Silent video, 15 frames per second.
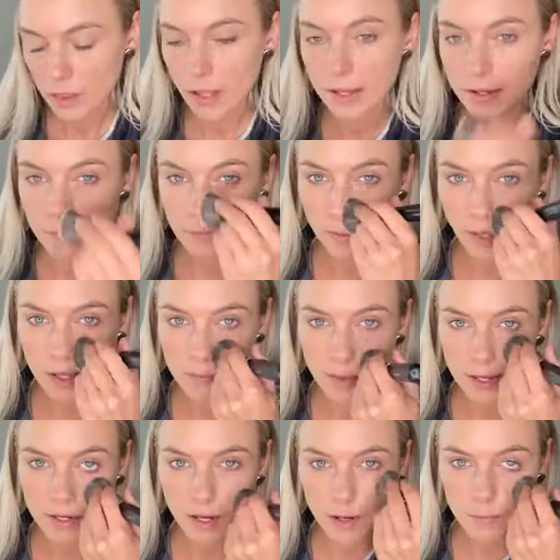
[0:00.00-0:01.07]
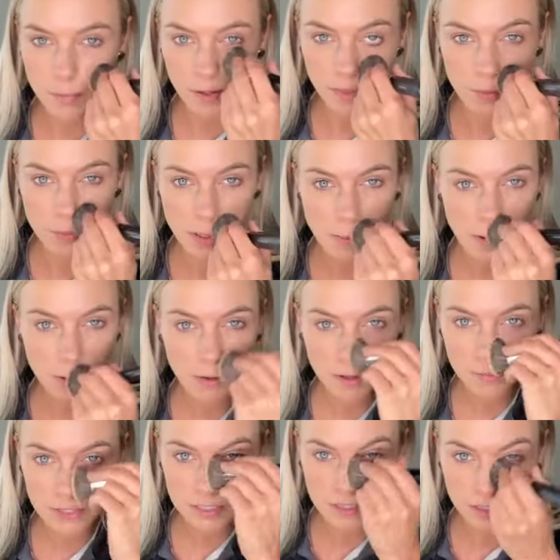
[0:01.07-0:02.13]
Like light makeup, but the BB
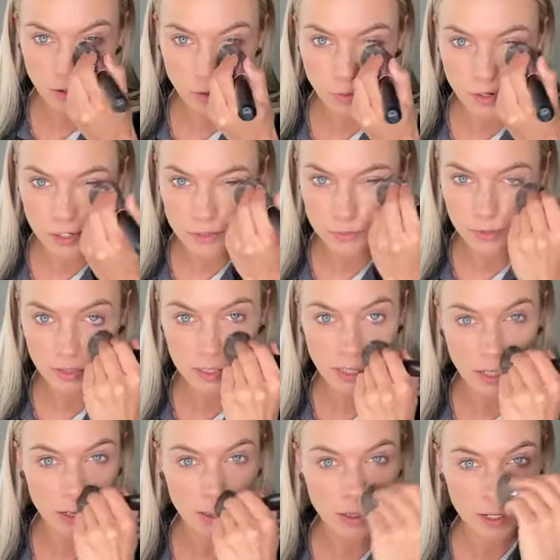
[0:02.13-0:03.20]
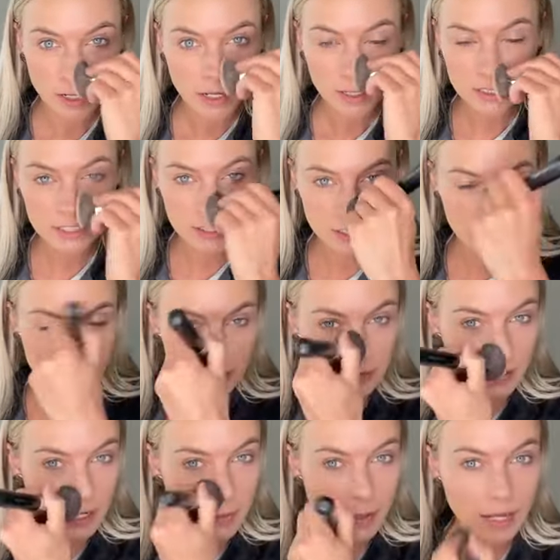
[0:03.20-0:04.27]
cream still works really good. Considering
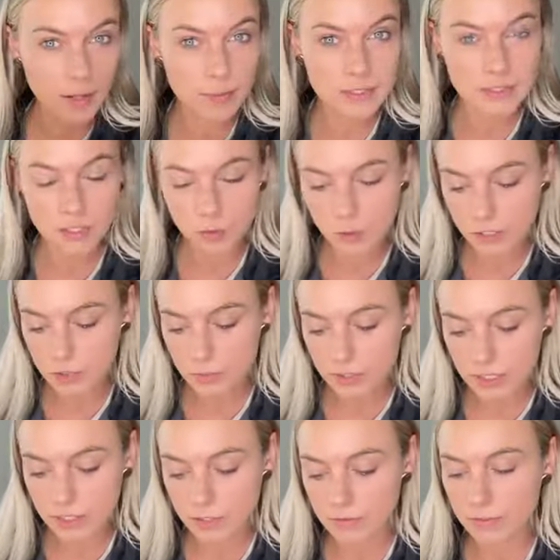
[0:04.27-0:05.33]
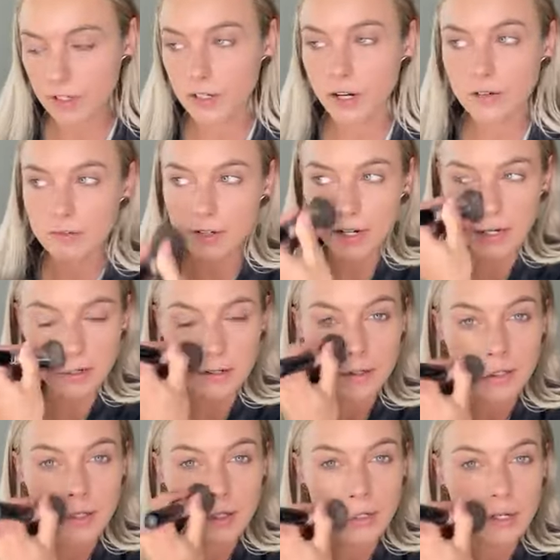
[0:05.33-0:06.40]
it's light makeup, it still works really good for covering
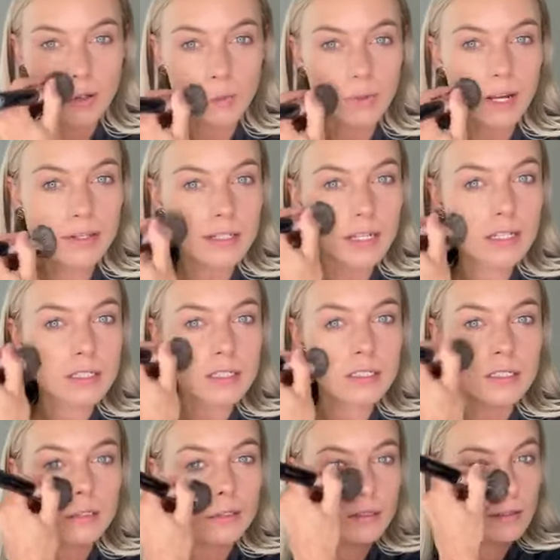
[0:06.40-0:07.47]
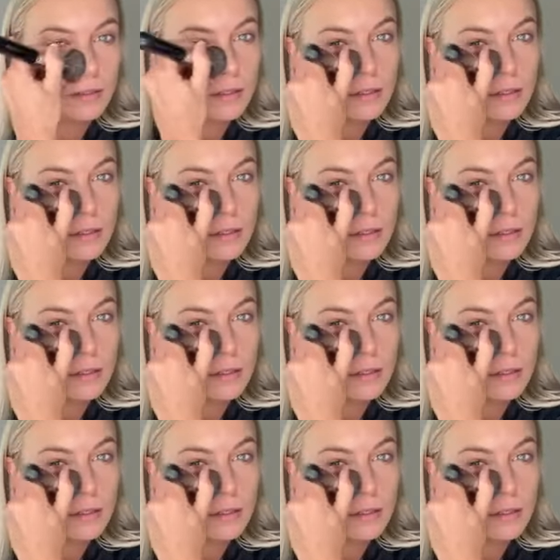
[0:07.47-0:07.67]
redness.